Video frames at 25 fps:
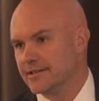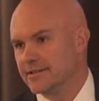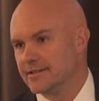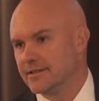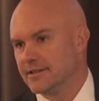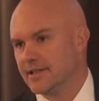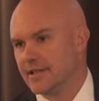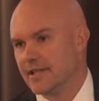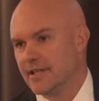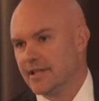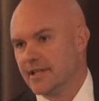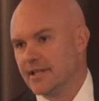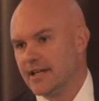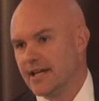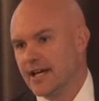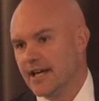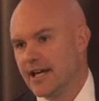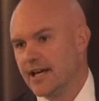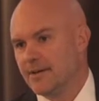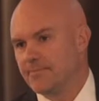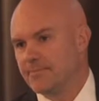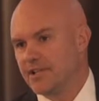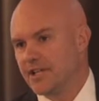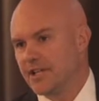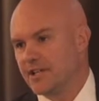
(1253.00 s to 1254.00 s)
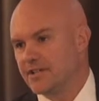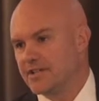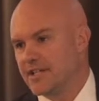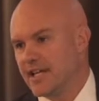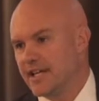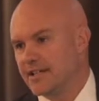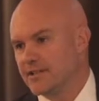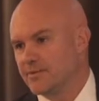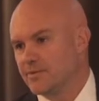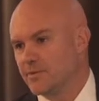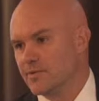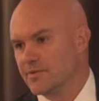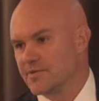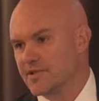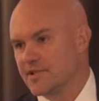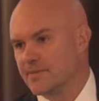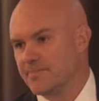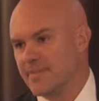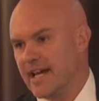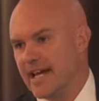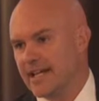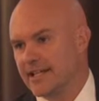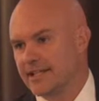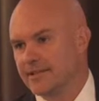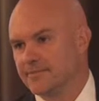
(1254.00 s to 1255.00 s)
and um, you know, down towards the
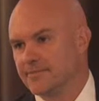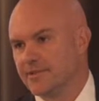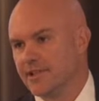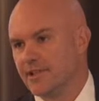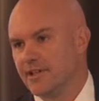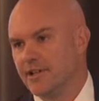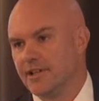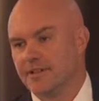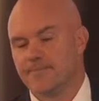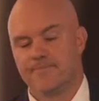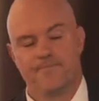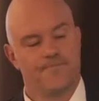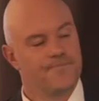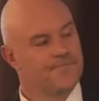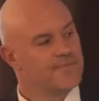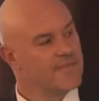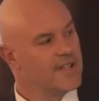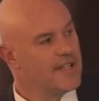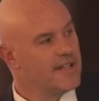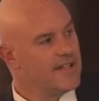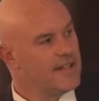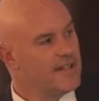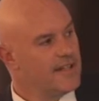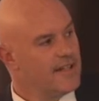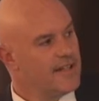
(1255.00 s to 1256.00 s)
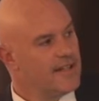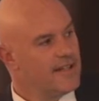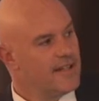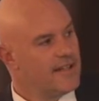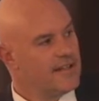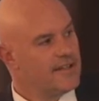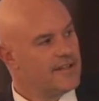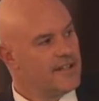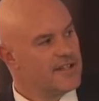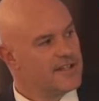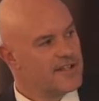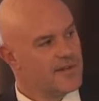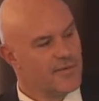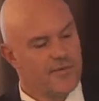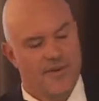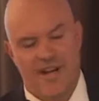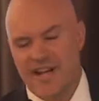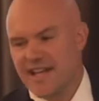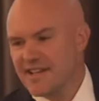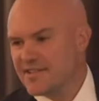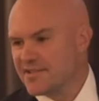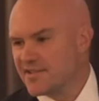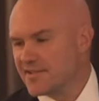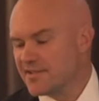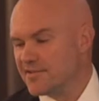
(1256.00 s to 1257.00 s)
Pakenham line, there's
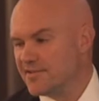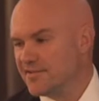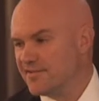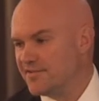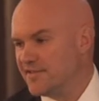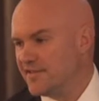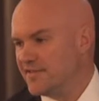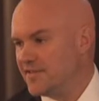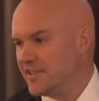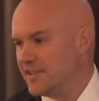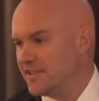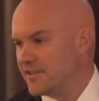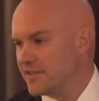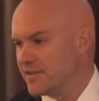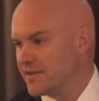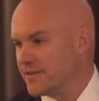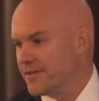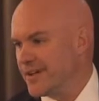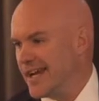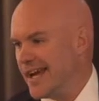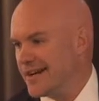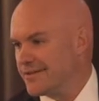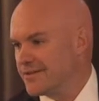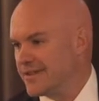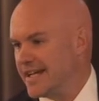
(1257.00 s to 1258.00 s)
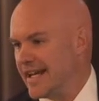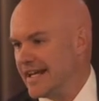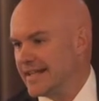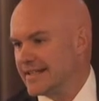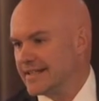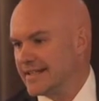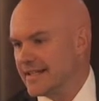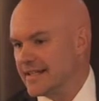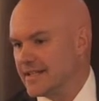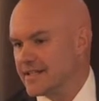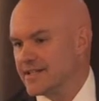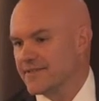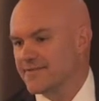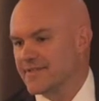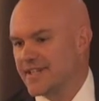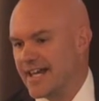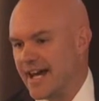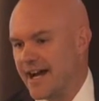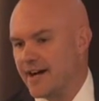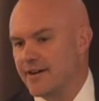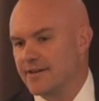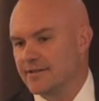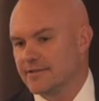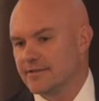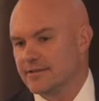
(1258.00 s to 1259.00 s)
around 250 to 300 hectares of
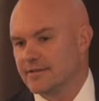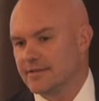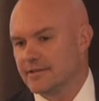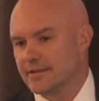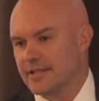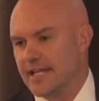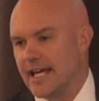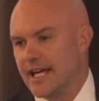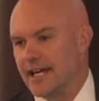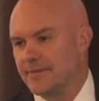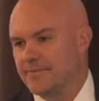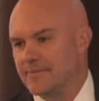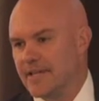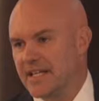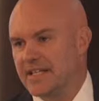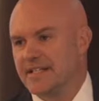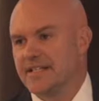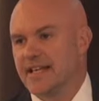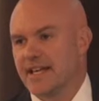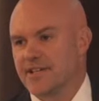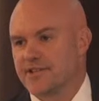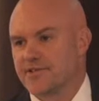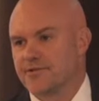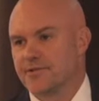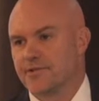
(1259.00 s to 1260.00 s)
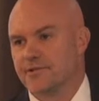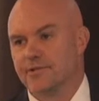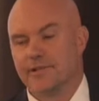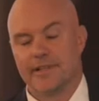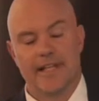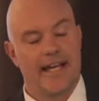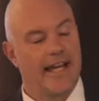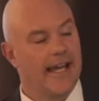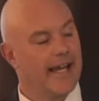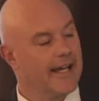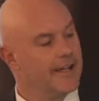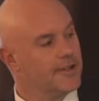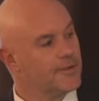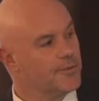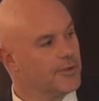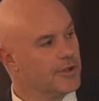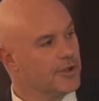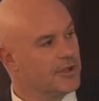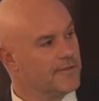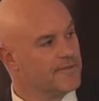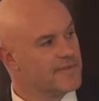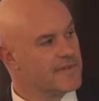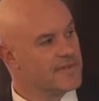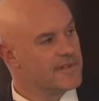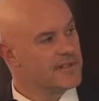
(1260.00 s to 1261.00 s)
current industrial land where
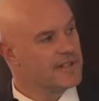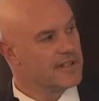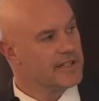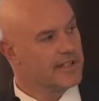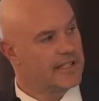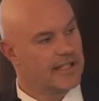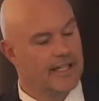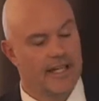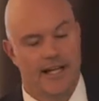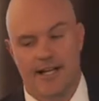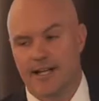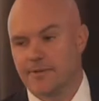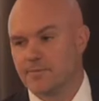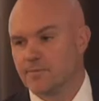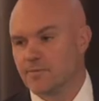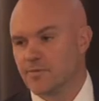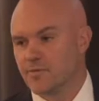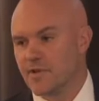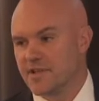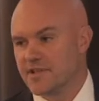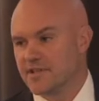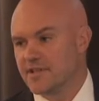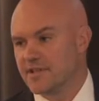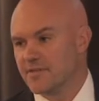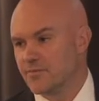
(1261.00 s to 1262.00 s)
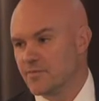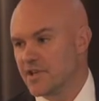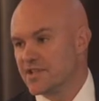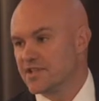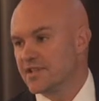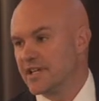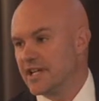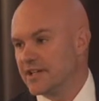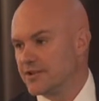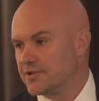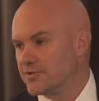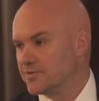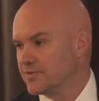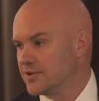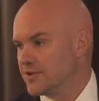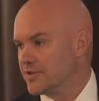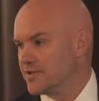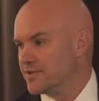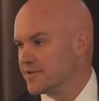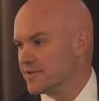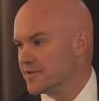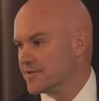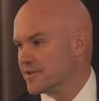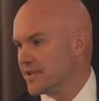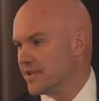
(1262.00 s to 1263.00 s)
obviously residential
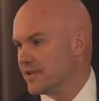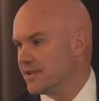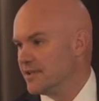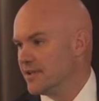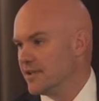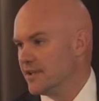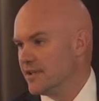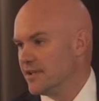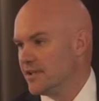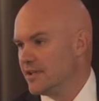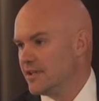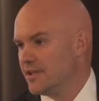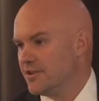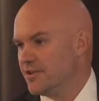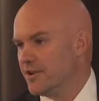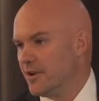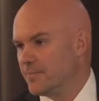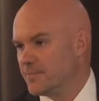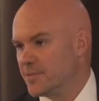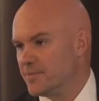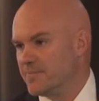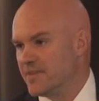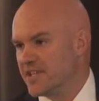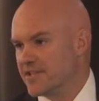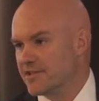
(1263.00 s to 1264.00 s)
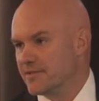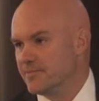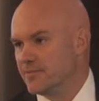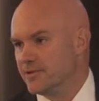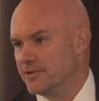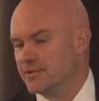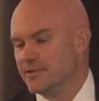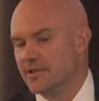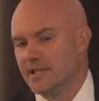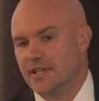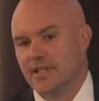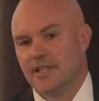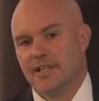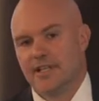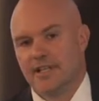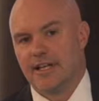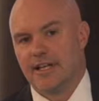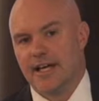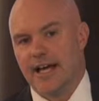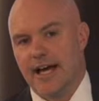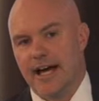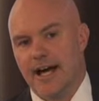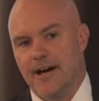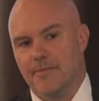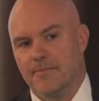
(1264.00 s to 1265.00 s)
uses are uh, not permissible,
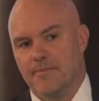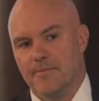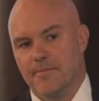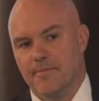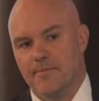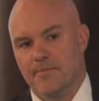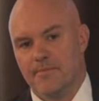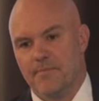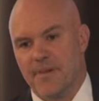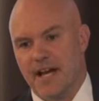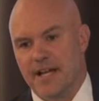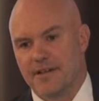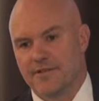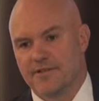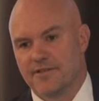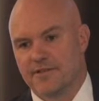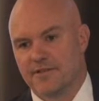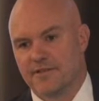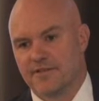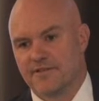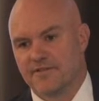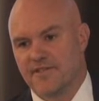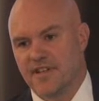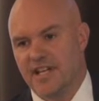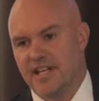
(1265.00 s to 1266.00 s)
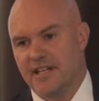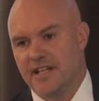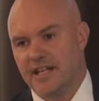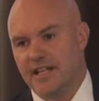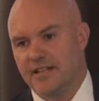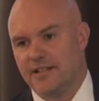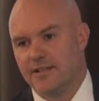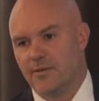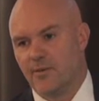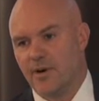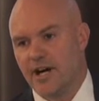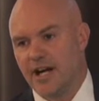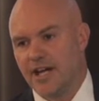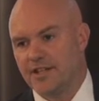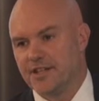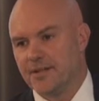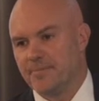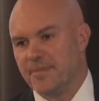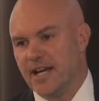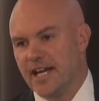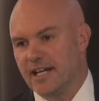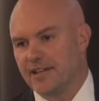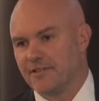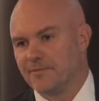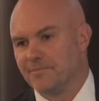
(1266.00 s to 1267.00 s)
but sort of hidden away in the
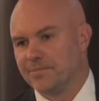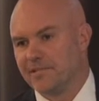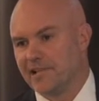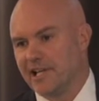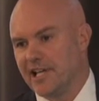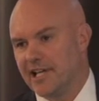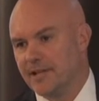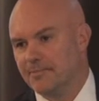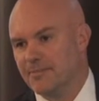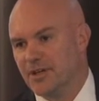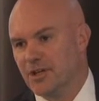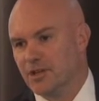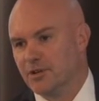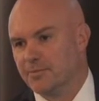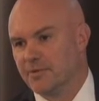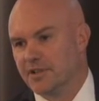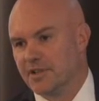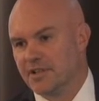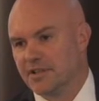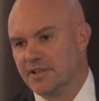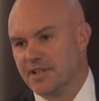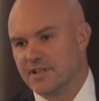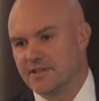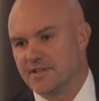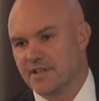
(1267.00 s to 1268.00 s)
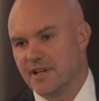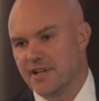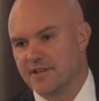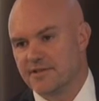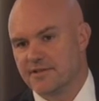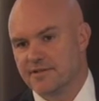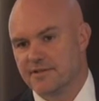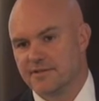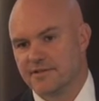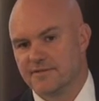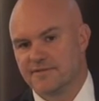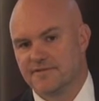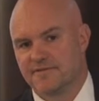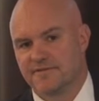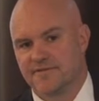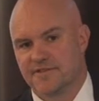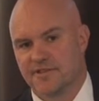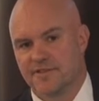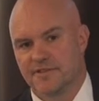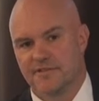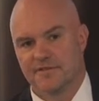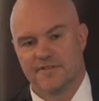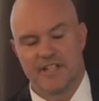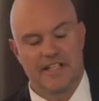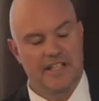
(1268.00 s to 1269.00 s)
back of Plan Melbourne, and there's no sort of
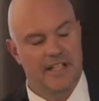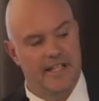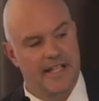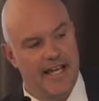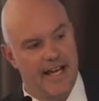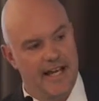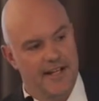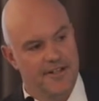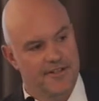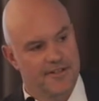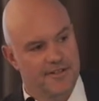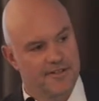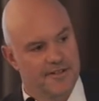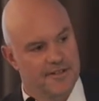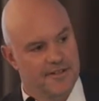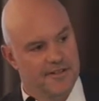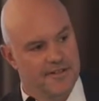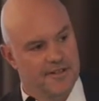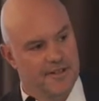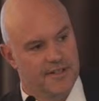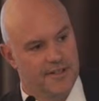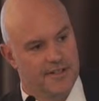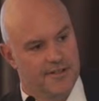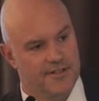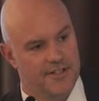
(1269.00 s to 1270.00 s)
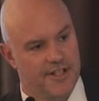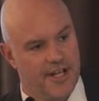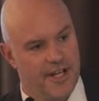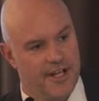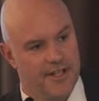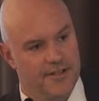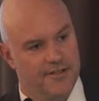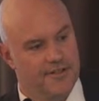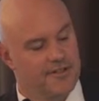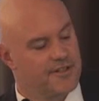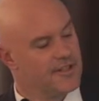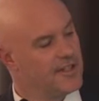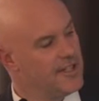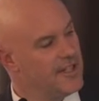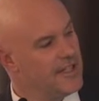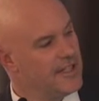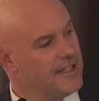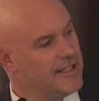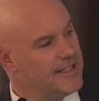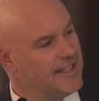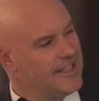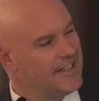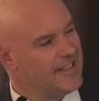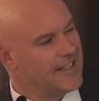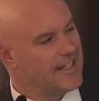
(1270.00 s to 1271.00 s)
sort of indication this is going to change
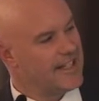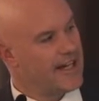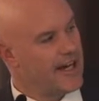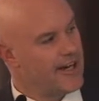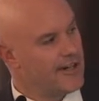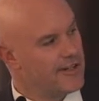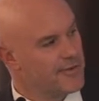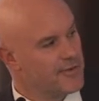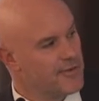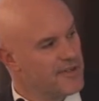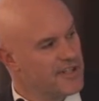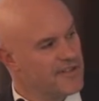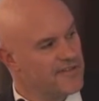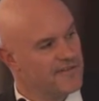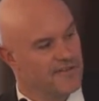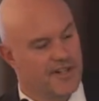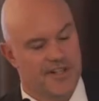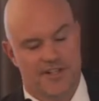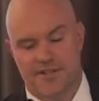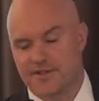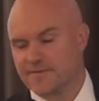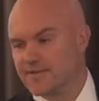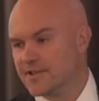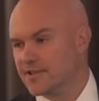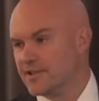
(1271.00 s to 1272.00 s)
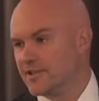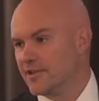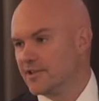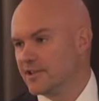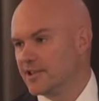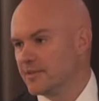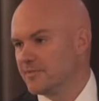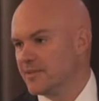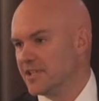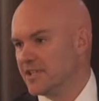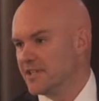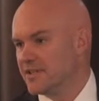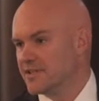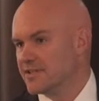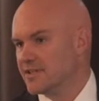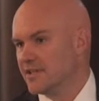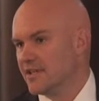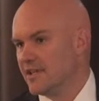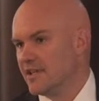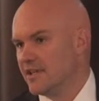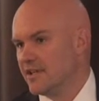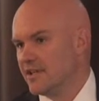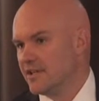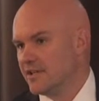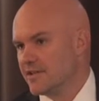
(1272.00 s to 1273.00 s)
in the current refresh of the document is
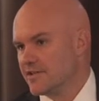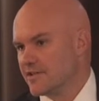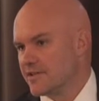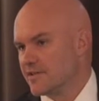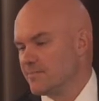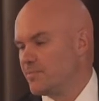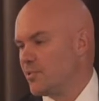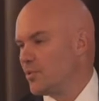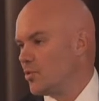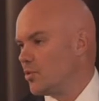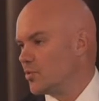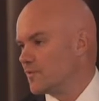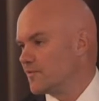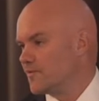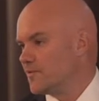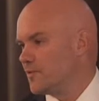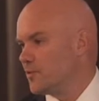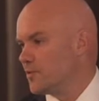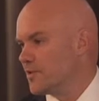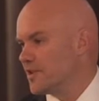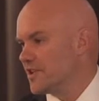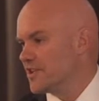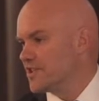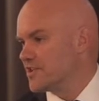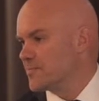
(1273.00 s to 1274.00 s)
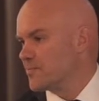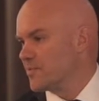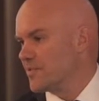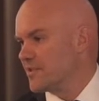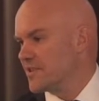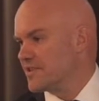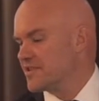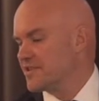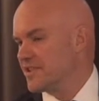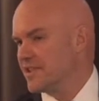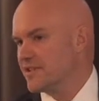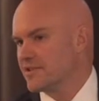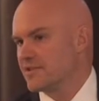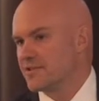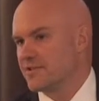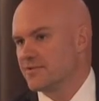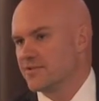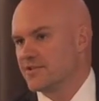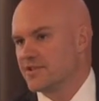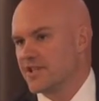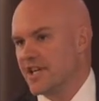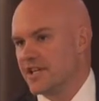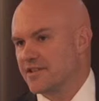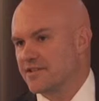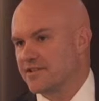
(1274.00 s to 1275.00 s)
support for these precincts to
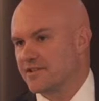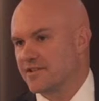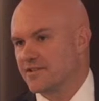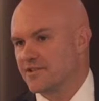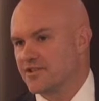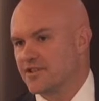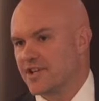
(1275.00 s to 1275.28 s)
adjust and